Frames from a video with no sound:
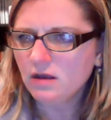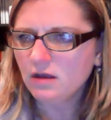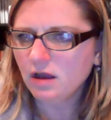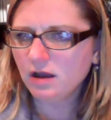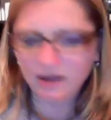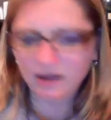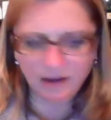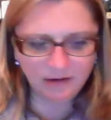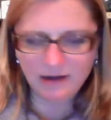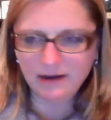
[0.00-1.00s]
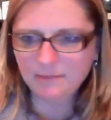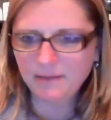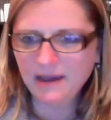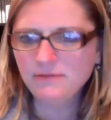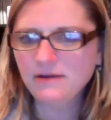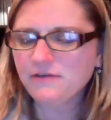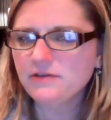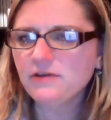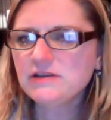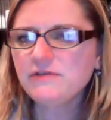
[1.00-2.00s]
And by the way, for
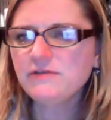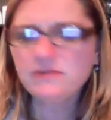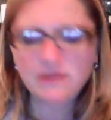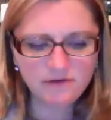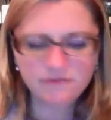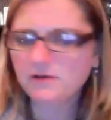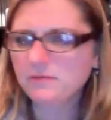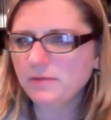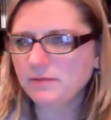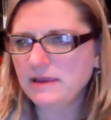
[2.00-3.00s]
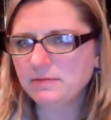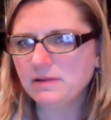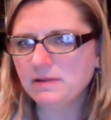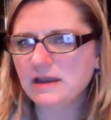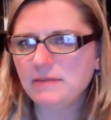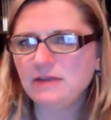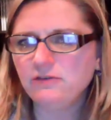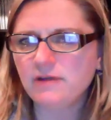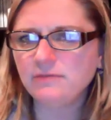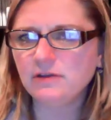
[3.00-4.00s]
those of you that are football people and I'm
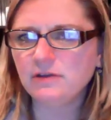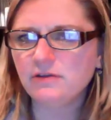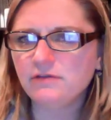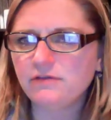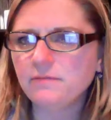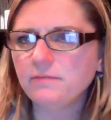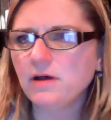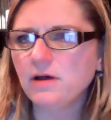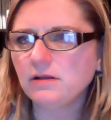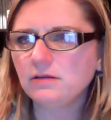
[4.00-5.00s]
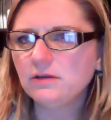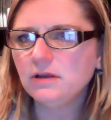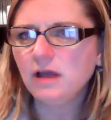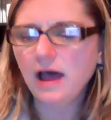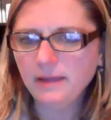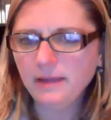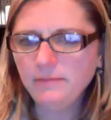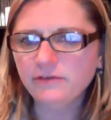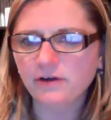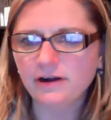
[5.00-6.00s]
interrupting your football, I'm
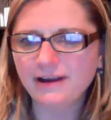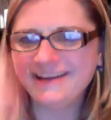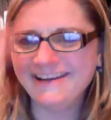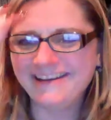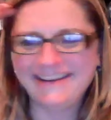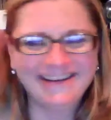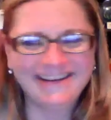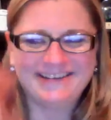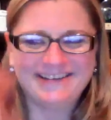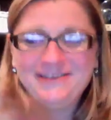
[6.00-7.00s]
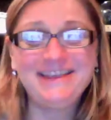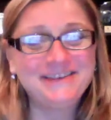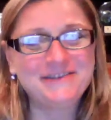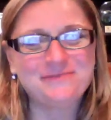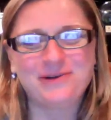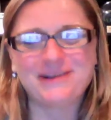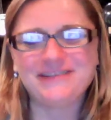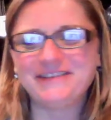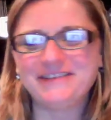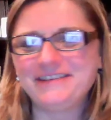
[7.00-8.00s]
sorry. But this is
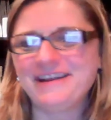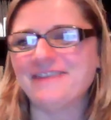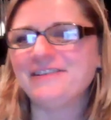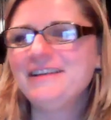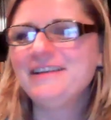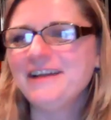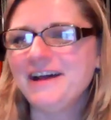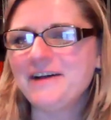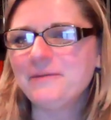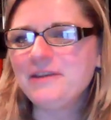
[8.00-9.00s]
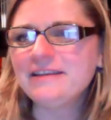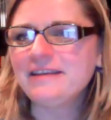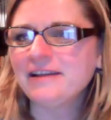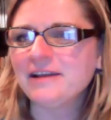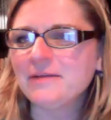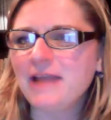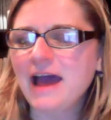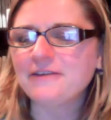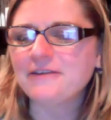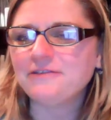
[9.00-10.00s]
important stuff. You can tell I'm
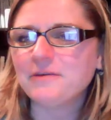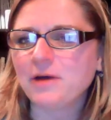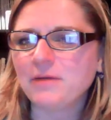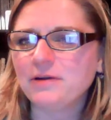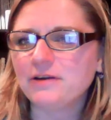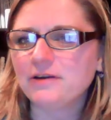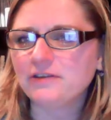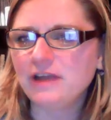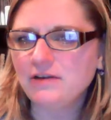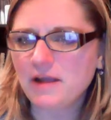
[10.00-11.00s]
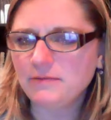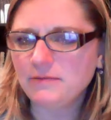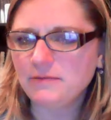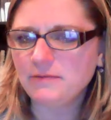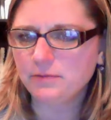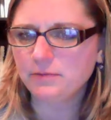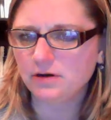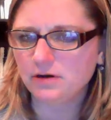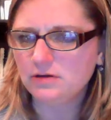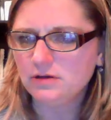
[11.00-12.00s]
not a football person. I grabbed
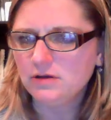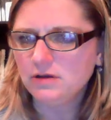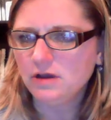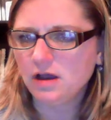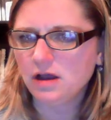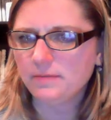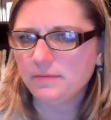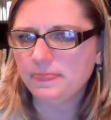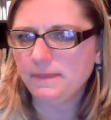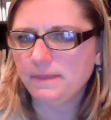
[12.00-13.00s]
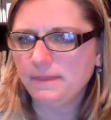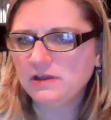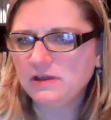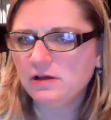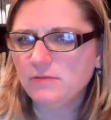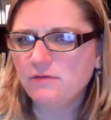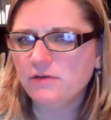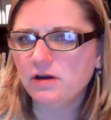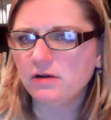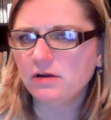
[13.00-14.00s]
Bert. Hopefully he'll come
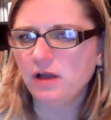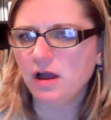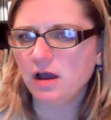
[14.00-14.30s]
over.